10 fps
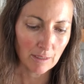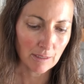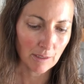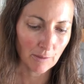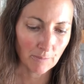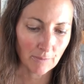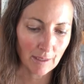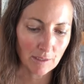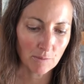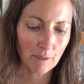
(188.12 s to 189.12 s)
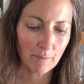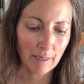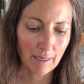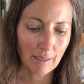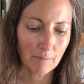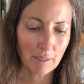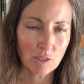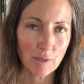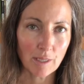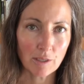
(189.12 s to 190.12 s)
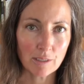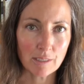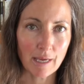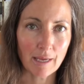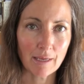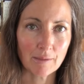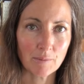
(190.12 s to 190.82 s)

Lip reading: So that's what my tray looks like